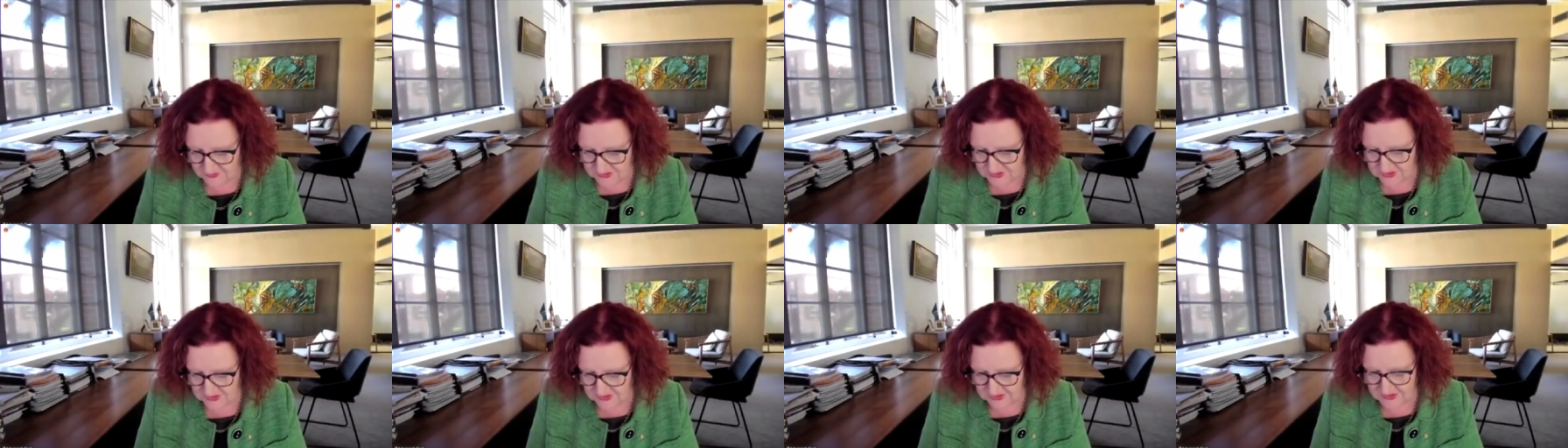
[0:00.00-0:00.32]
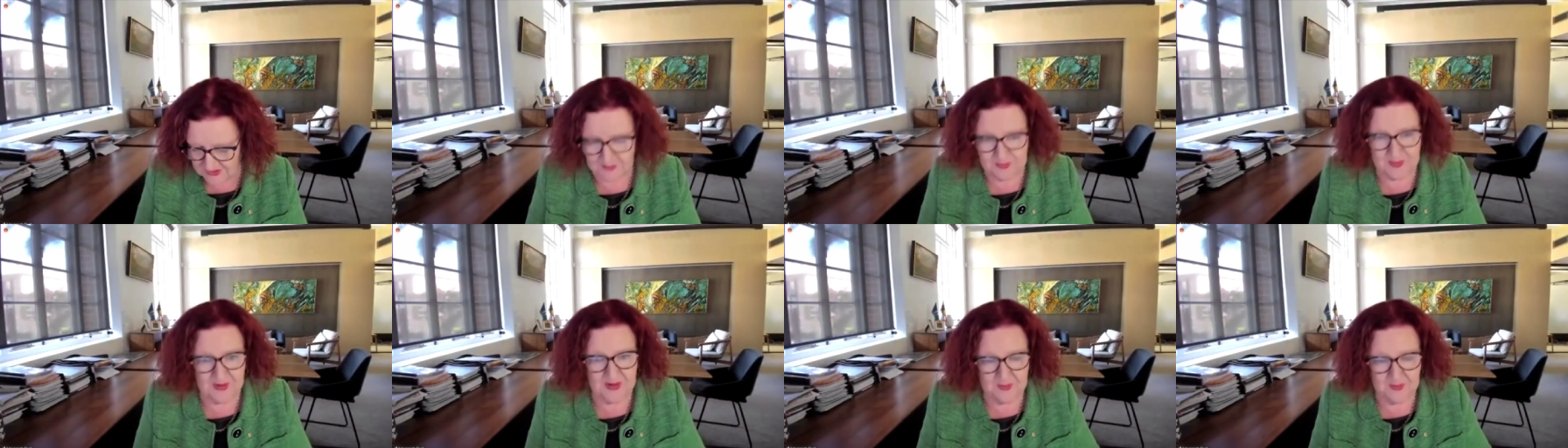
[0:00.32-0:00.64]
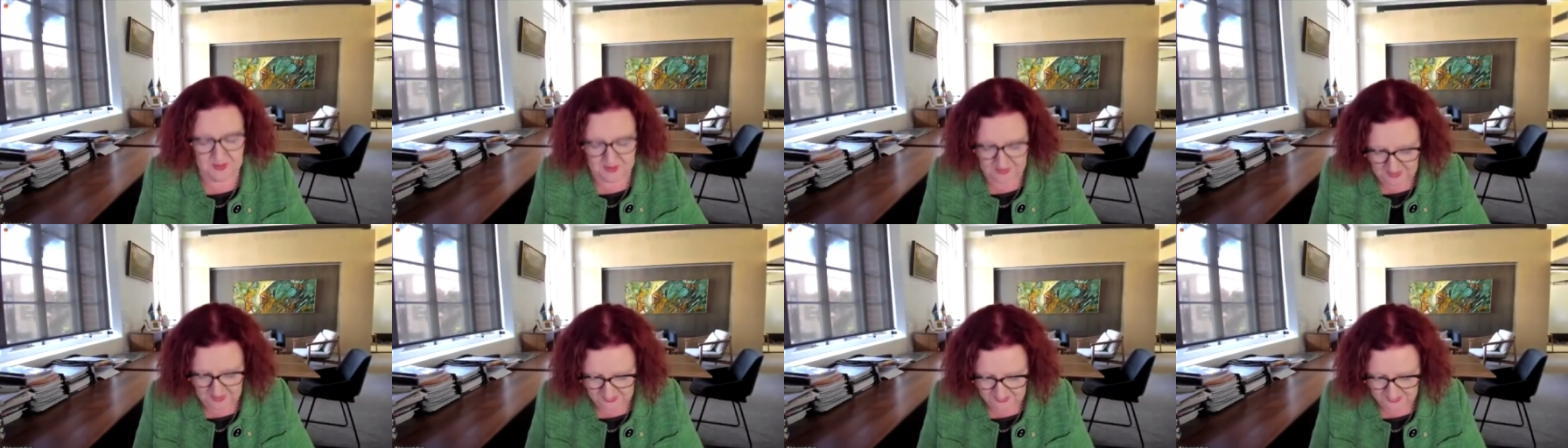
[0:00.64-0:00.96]
to collaborate
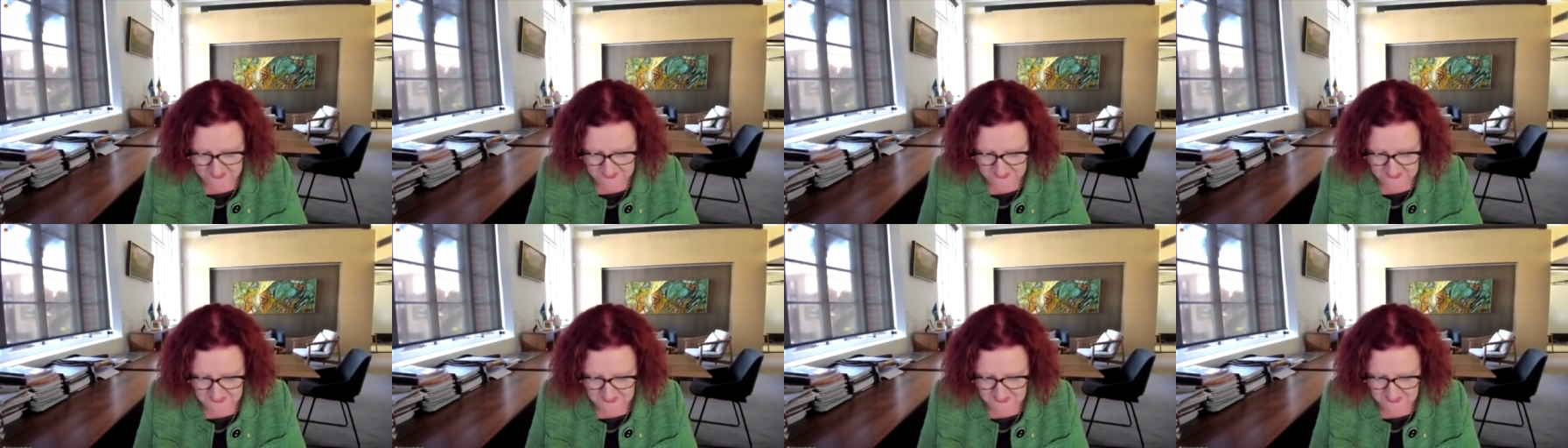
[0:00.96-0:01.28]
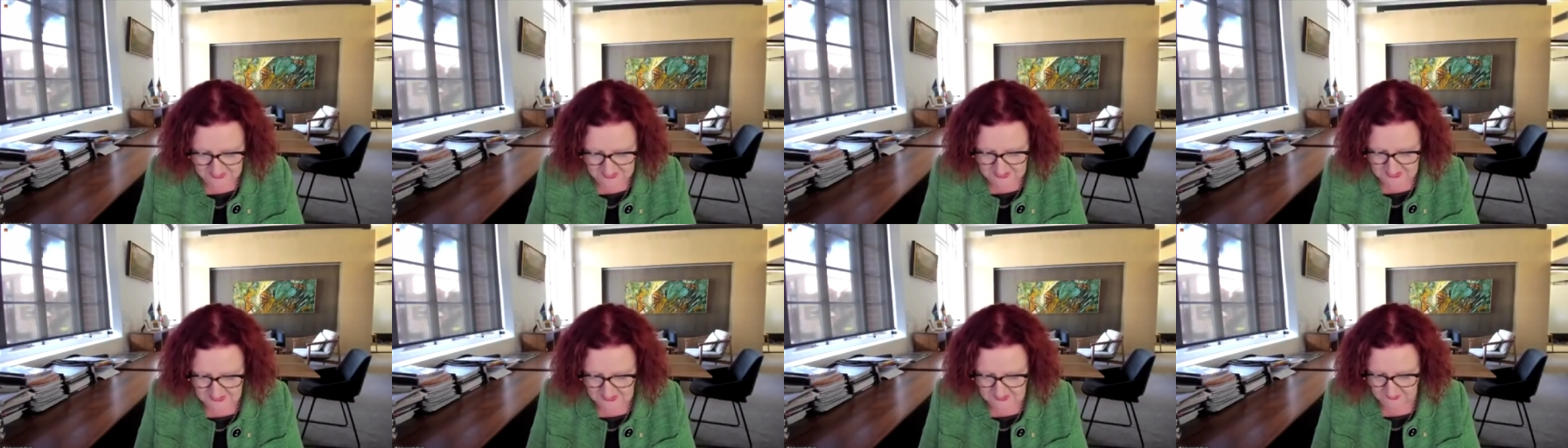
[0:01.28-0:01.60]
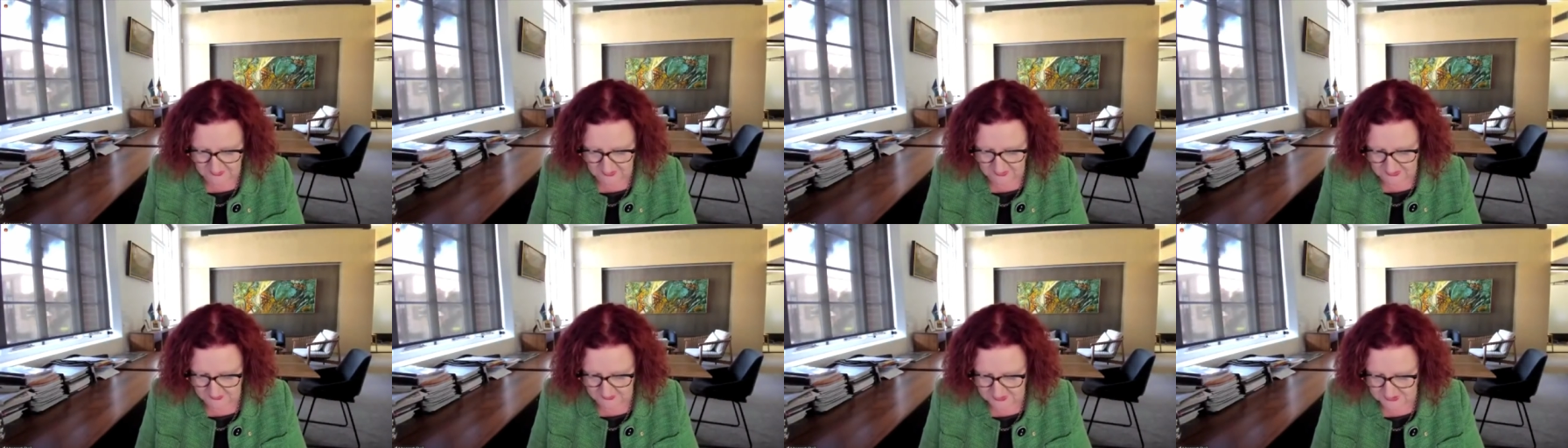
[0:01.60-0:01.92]
with others and to
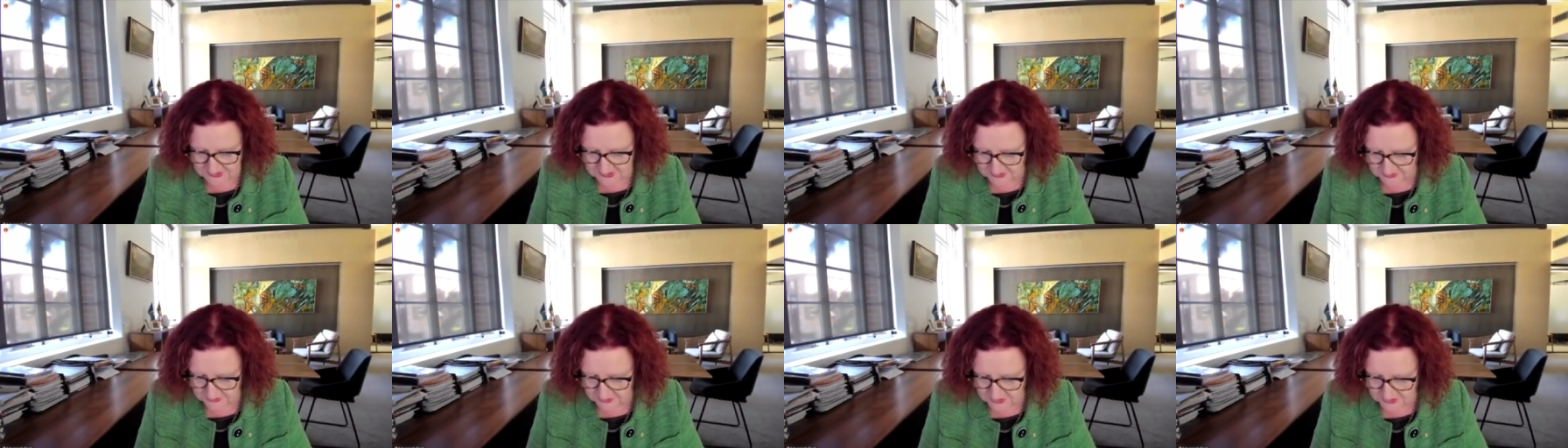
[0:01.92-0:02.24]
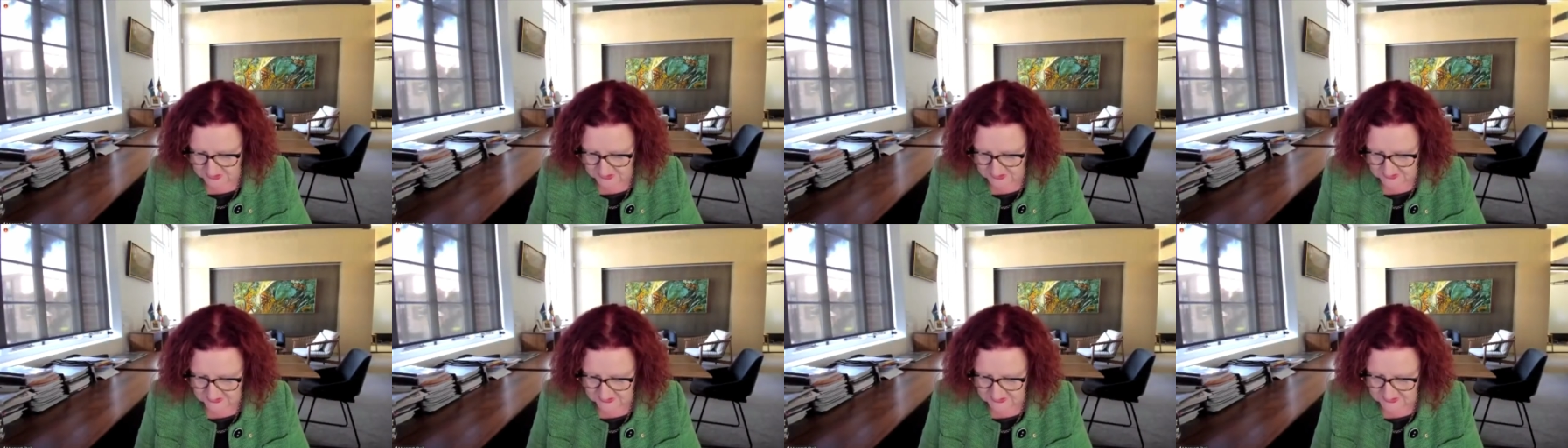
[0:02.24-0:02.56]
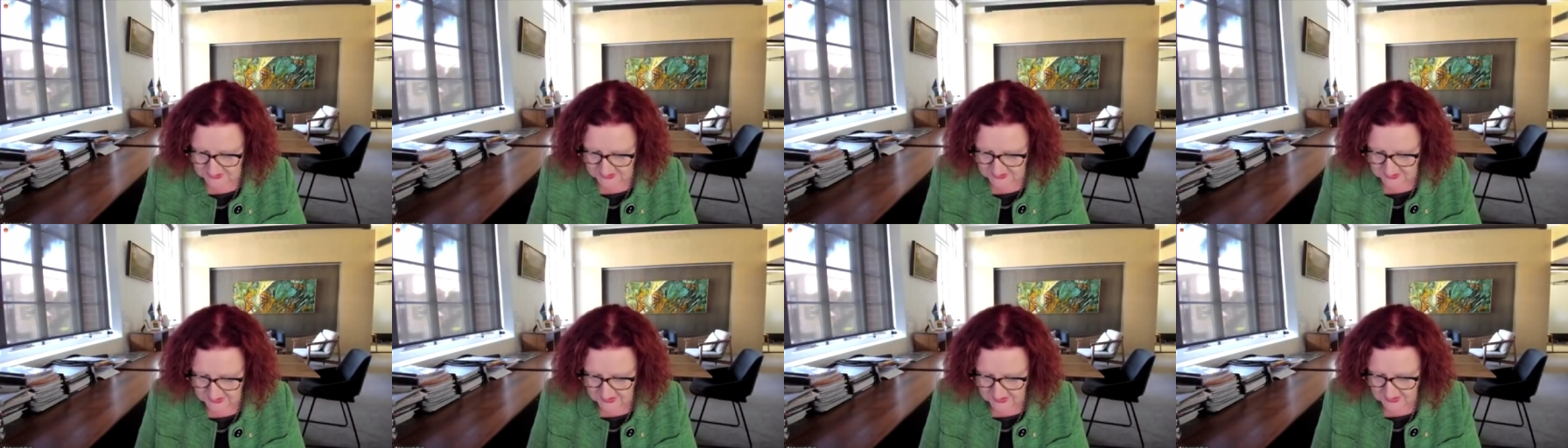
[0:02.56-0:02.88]
develop
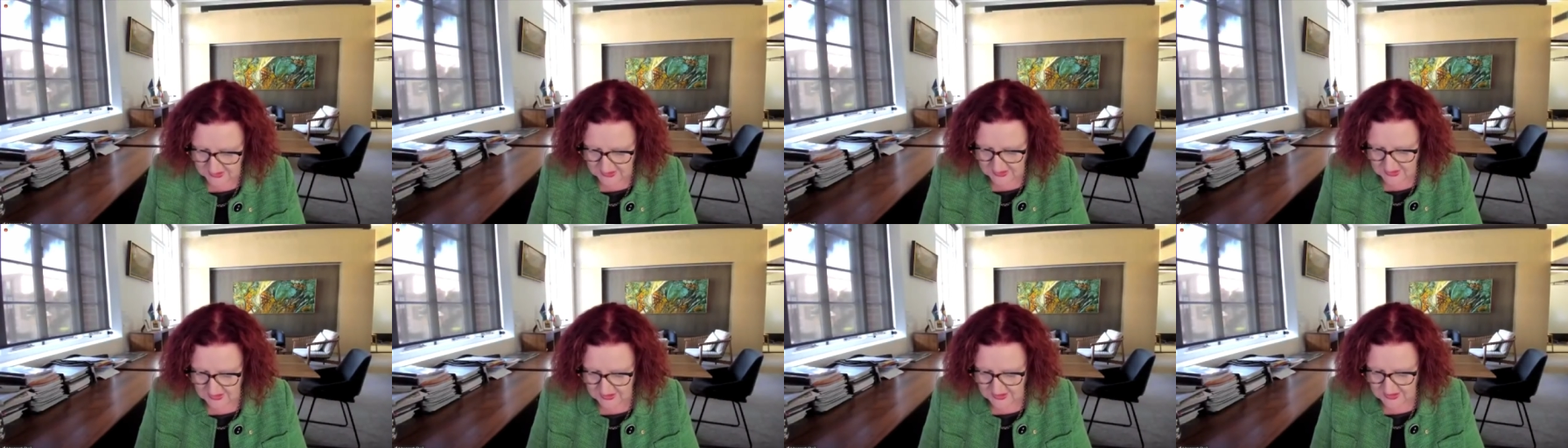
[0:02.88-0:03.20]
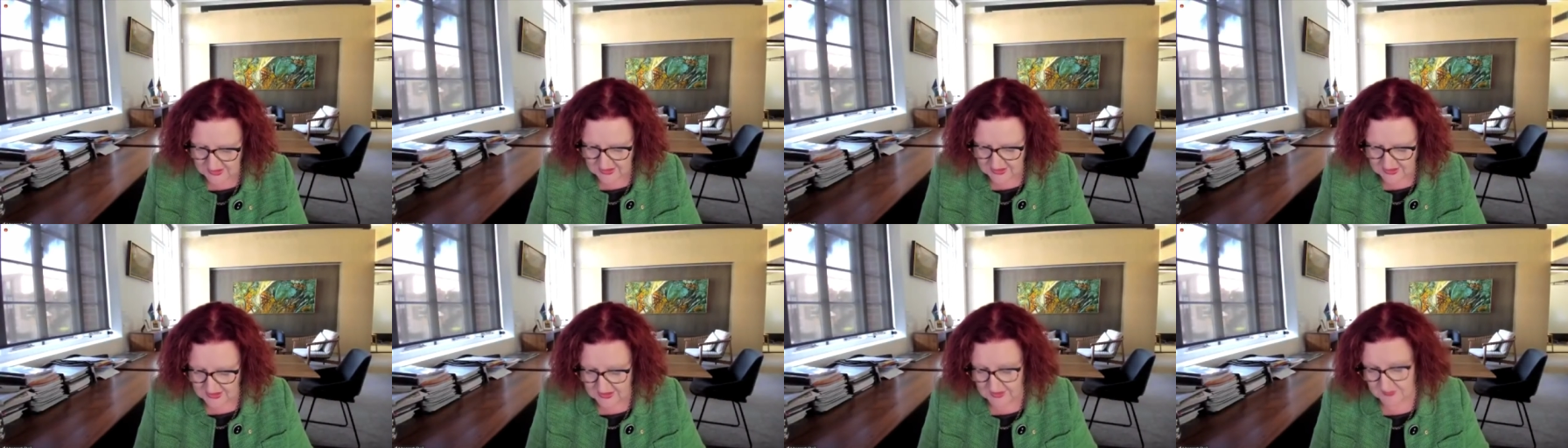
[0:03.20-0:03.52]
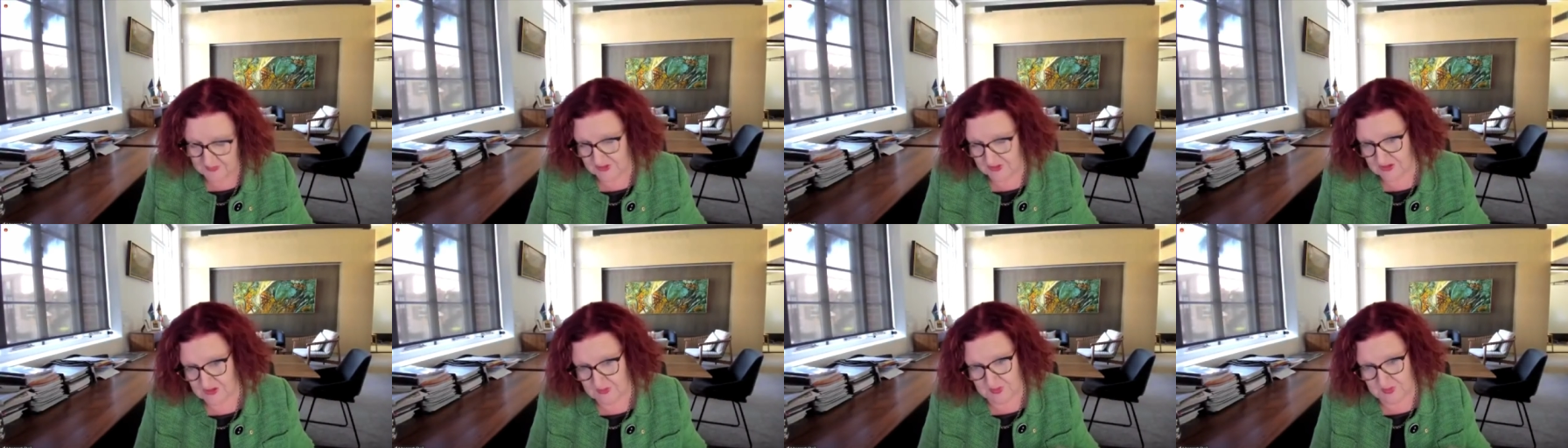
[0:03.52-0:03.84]
solutions
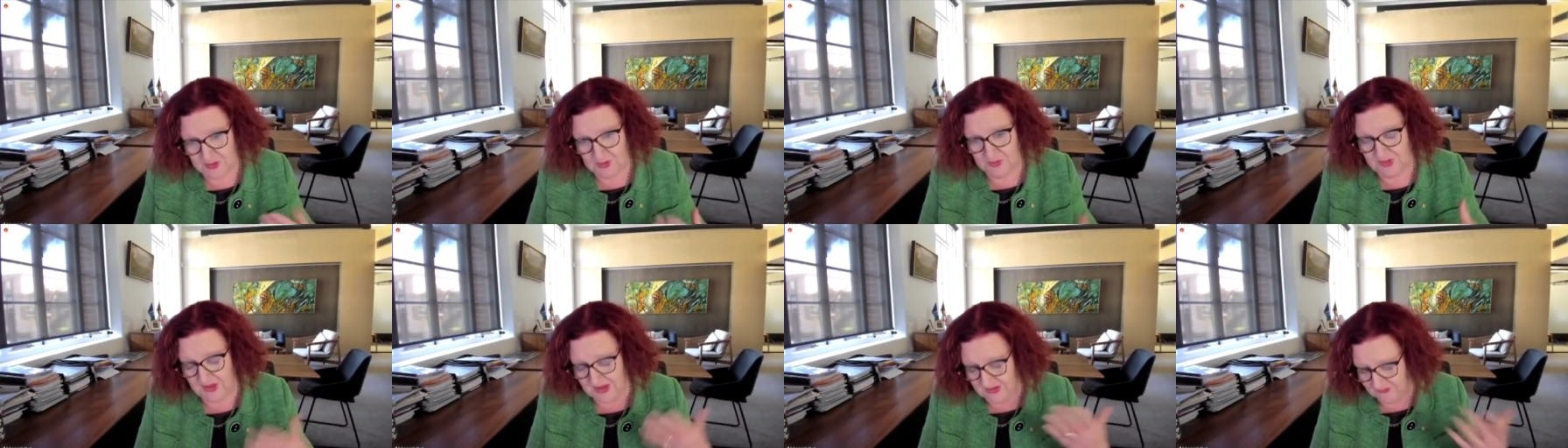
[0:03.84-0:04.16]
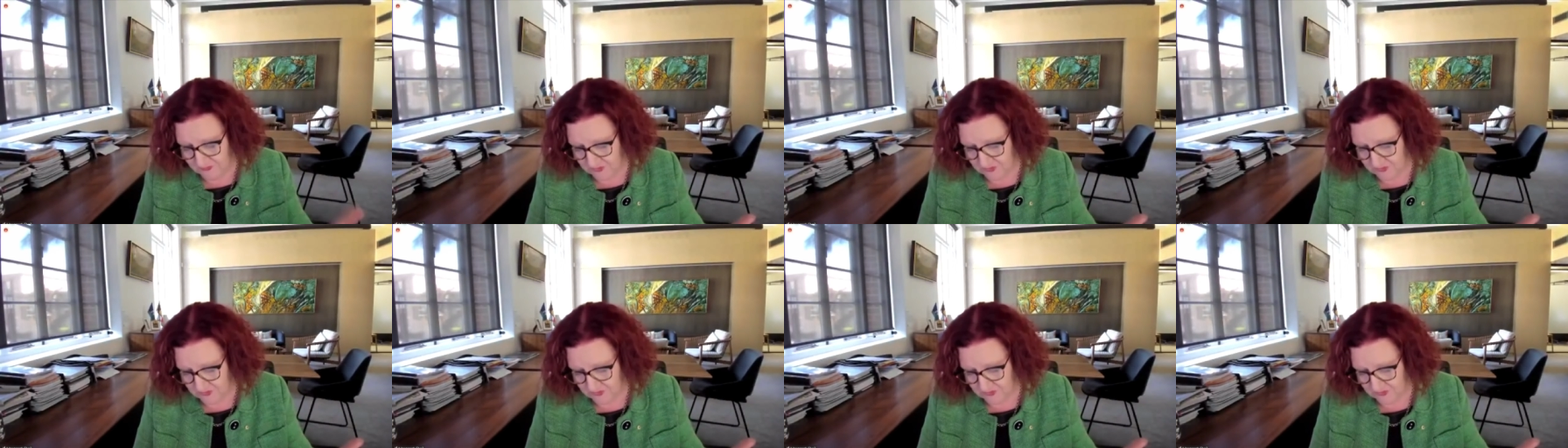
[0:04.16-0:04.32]
um, to build that